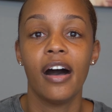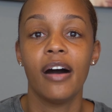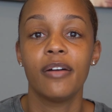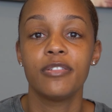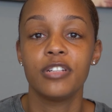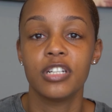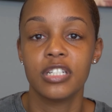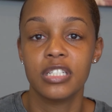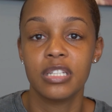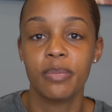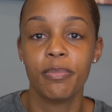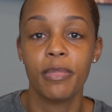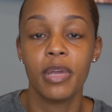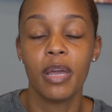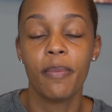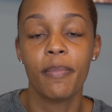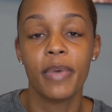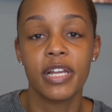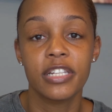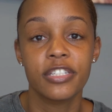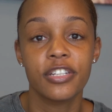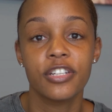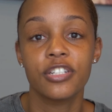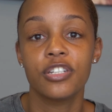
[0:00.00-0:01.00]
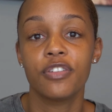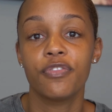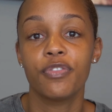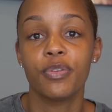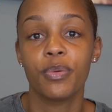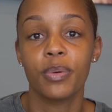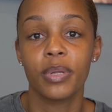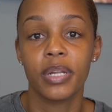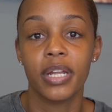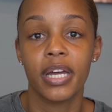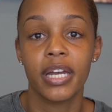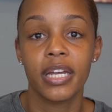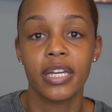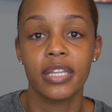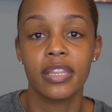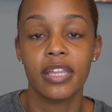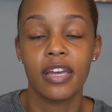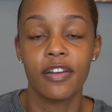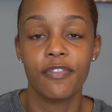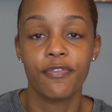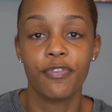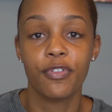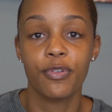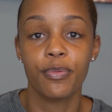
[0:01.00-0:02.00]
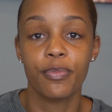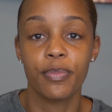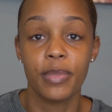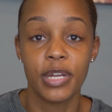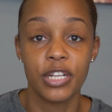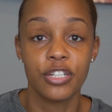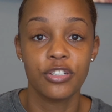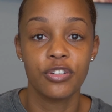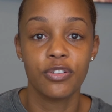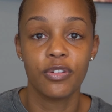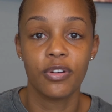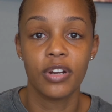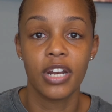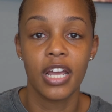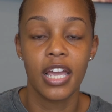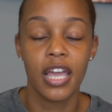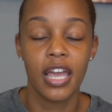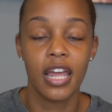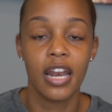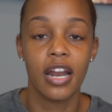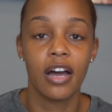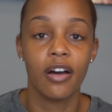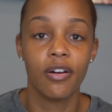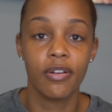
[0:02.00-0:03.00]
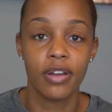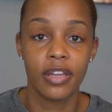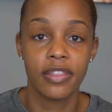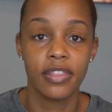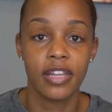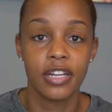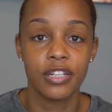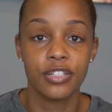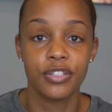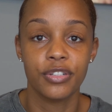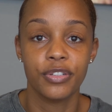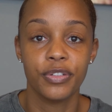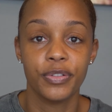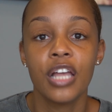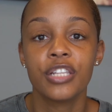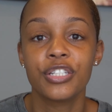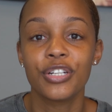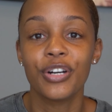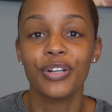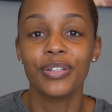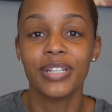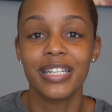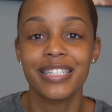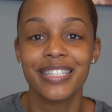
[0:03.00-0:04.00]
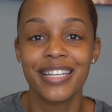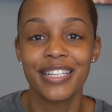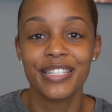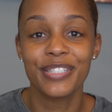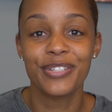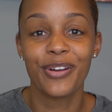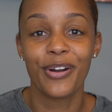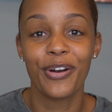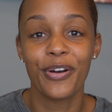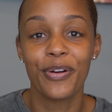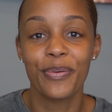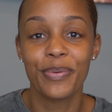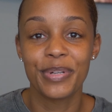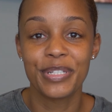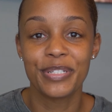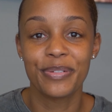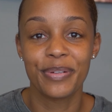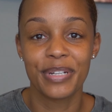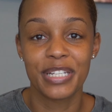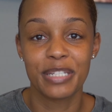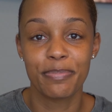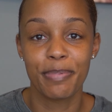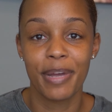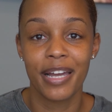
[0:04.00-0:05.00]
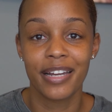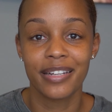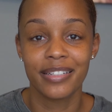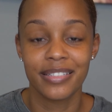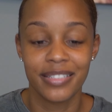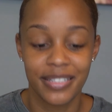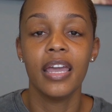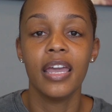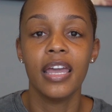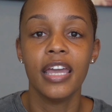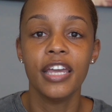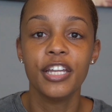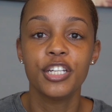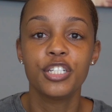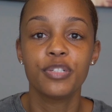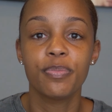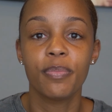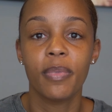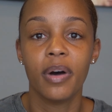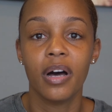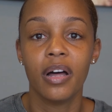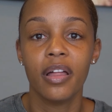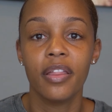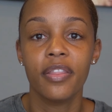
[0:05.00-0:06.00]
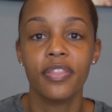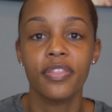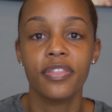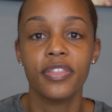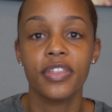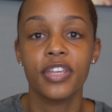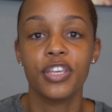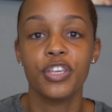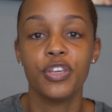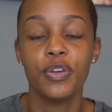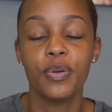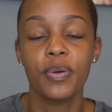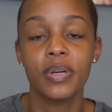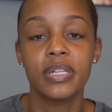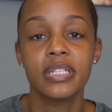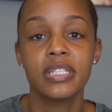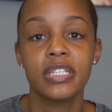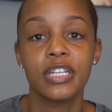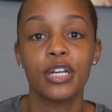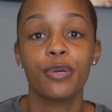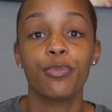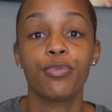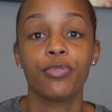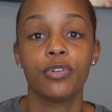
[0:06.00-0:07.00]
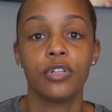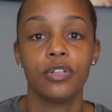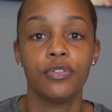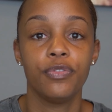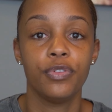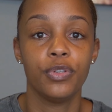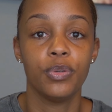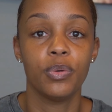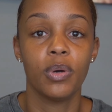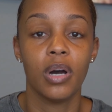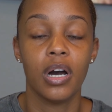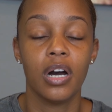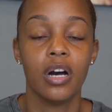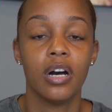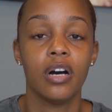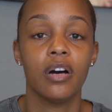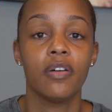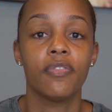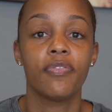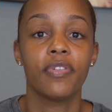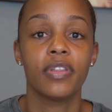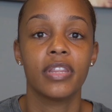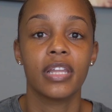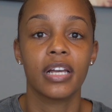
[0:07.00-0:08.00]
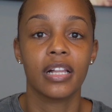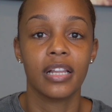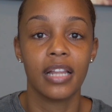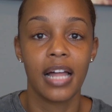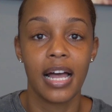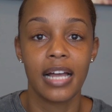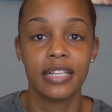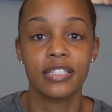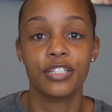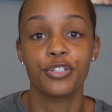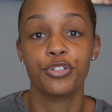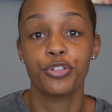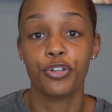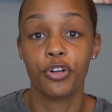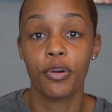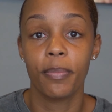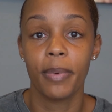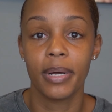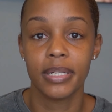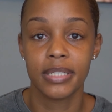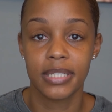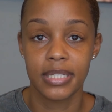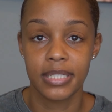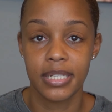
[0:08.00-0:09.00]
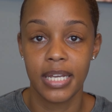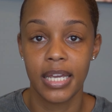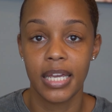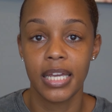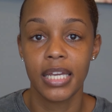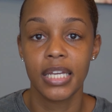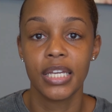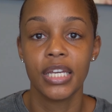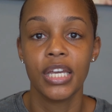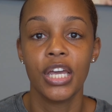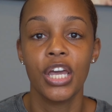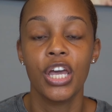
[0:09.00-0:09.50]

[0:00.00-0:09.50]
Just send me a message if you would like the information on it and I'll get that to you. So let's get started on what to expect. Each month you can see a preview of the classes you're about to take.